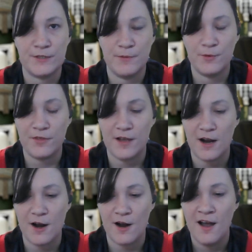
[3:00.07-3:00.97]
smoke
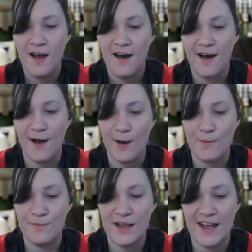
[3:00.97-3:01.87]
there.
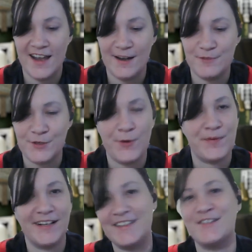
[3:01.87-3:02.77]
And I'm just
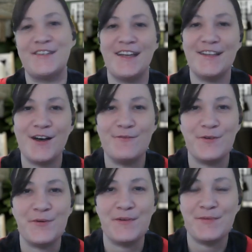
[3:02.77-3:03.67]
hoping at the state
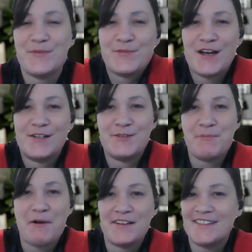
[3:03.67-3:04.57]
level, we've got a
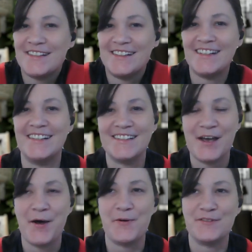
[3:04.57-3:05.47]
new president in
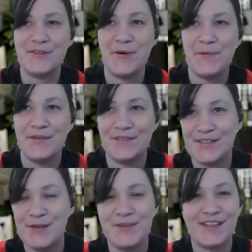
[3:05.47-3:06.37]
town, so we'll
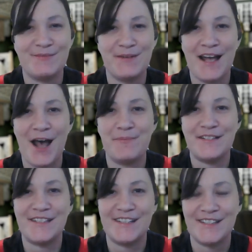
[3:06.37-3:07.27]
see what
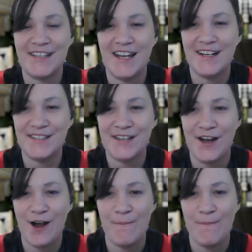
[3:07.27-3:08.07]
happens with the states.